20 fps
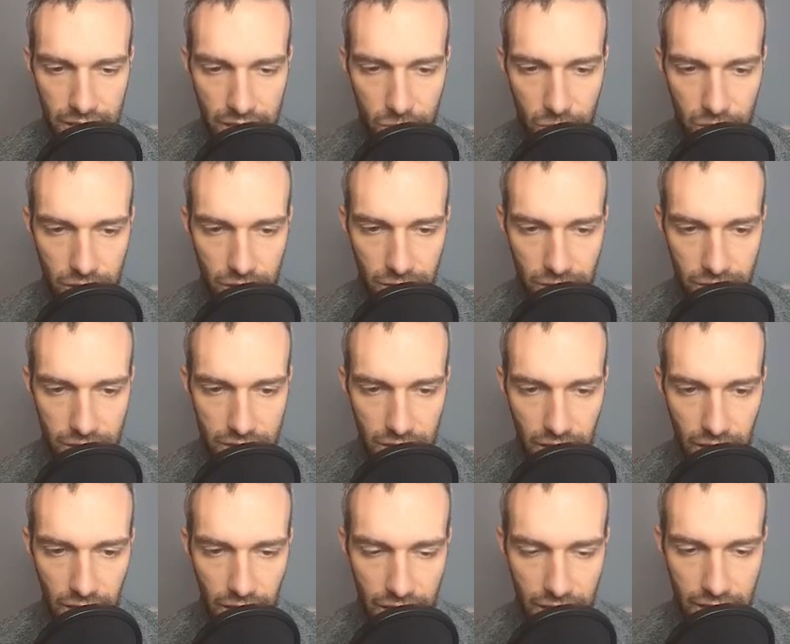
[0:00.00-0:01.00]
You can definitely
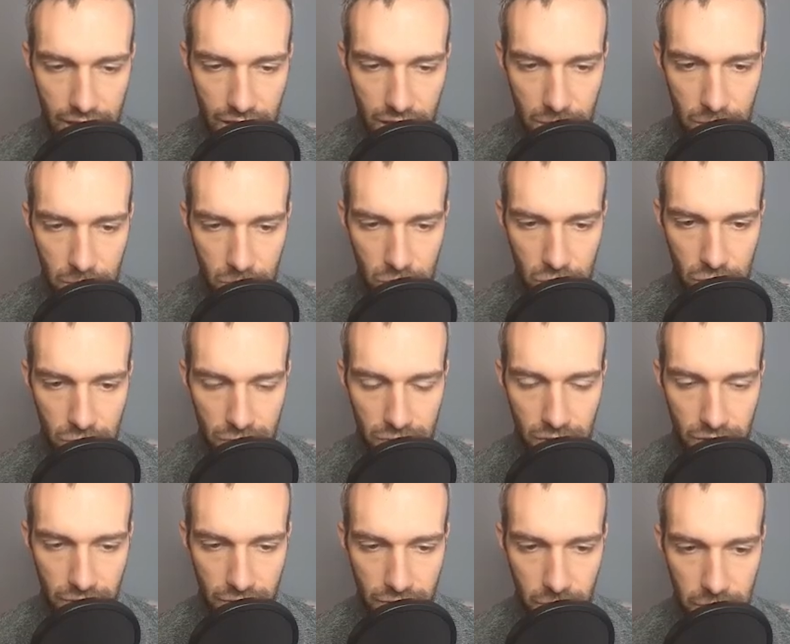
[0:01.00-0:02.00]
take a move
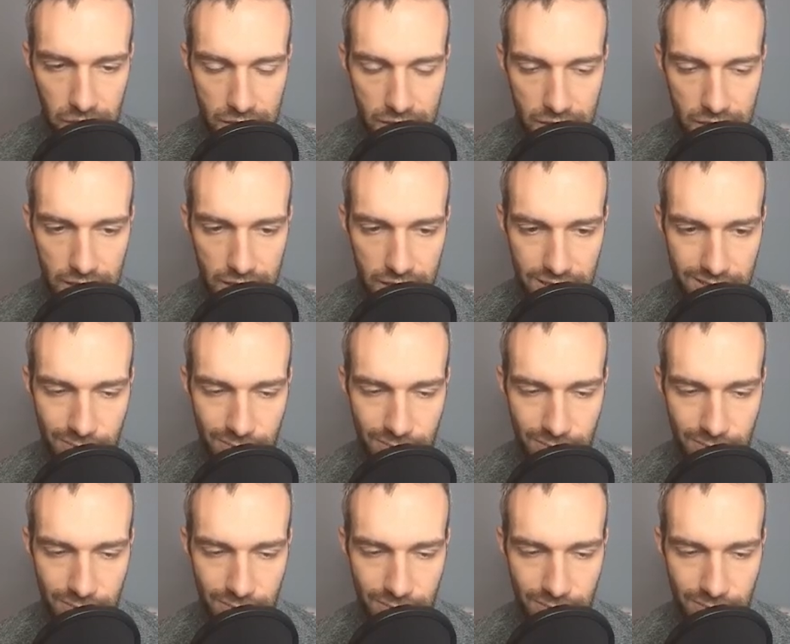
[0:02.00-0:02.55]
from this thing.